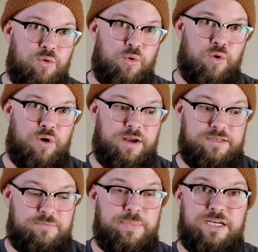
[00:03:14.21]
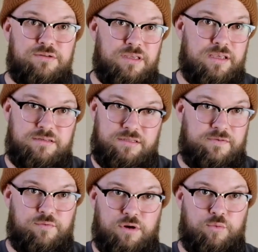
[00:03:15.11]
or especially
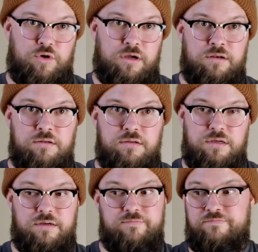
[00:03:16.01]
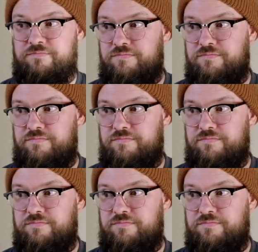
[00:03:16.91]
C41,